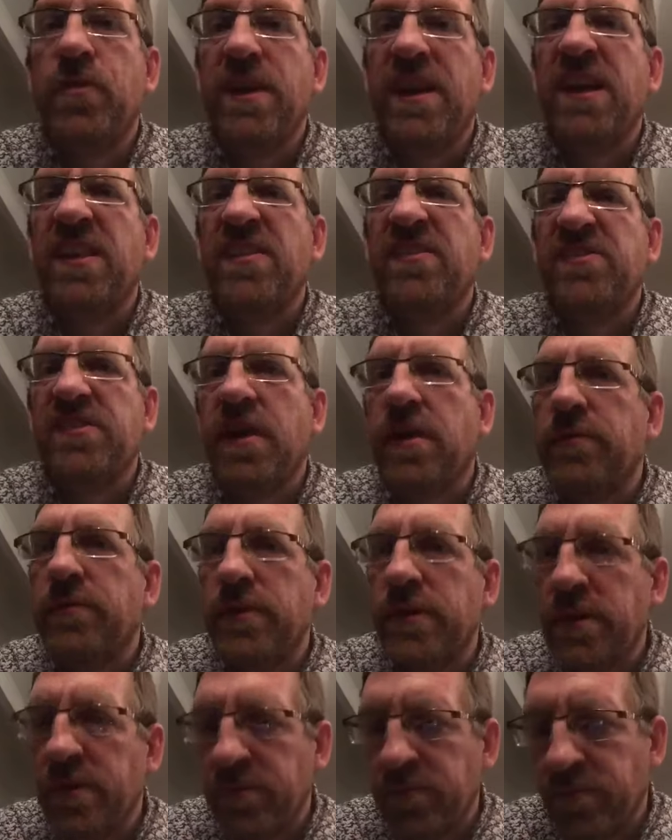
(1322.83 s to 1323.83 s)
other stuff,
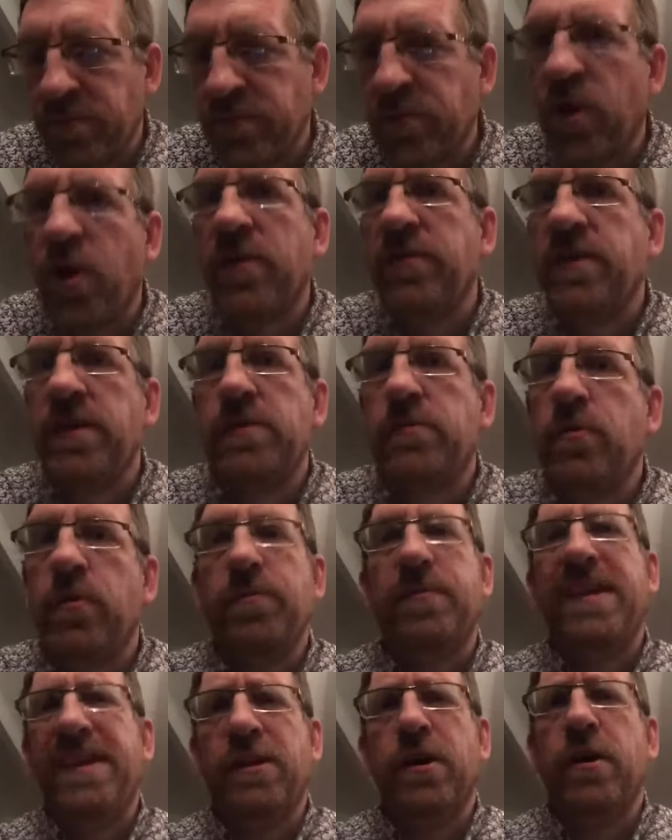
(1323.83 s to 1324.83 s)
diving. Not
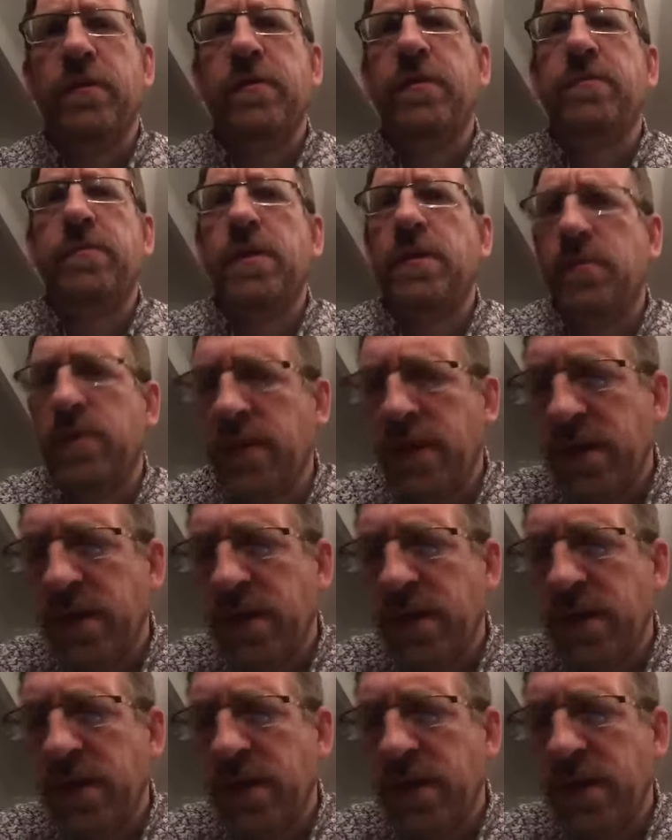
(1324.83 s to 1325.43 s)
me diving, by the way.